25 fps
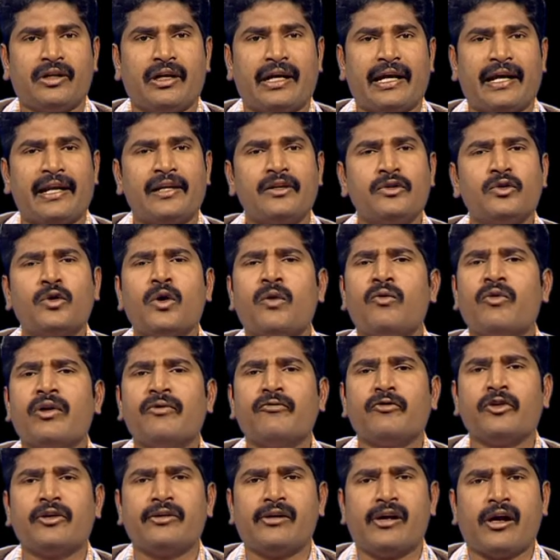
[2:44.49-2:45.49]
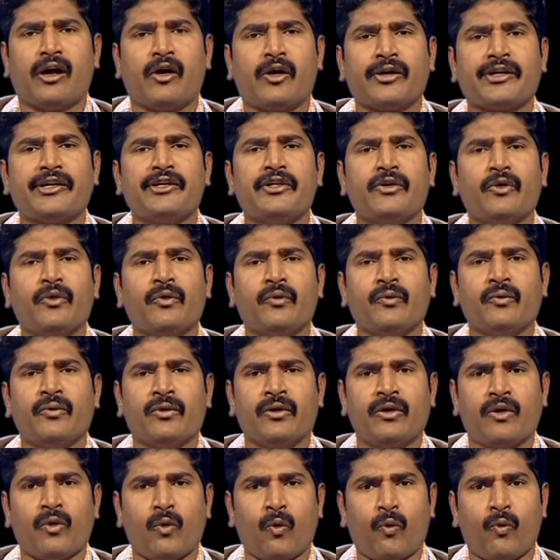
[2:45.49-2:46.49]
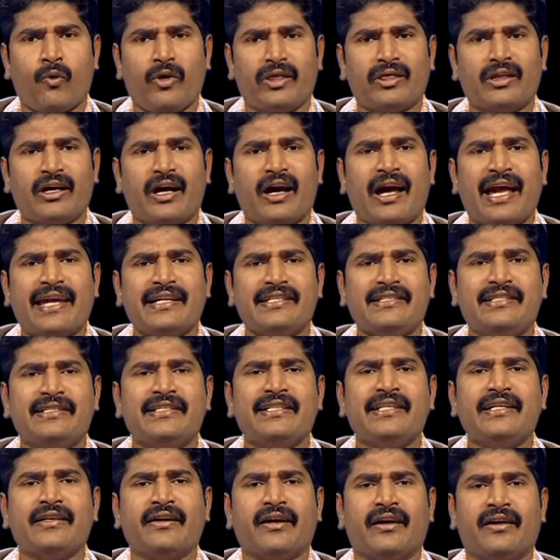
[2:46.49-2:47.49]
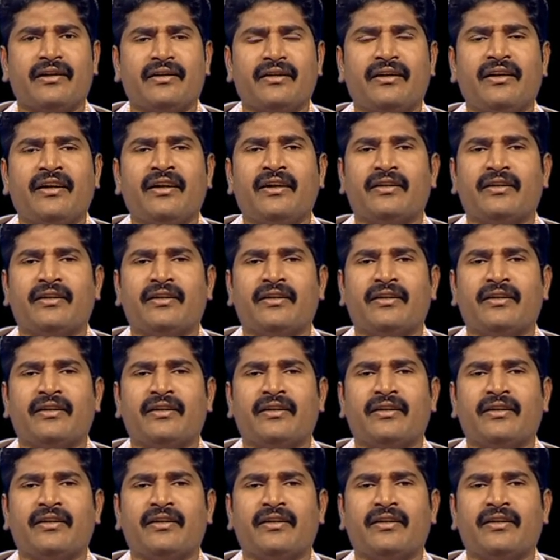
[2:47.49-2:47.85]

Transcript: and no one would argue with the idea